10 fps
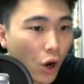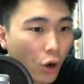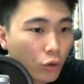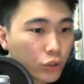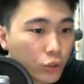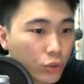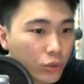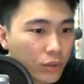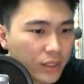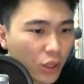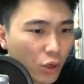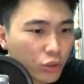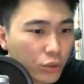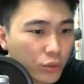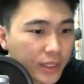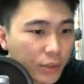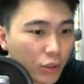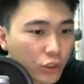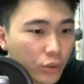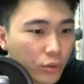O2? Is it O2?
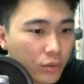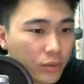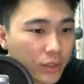02?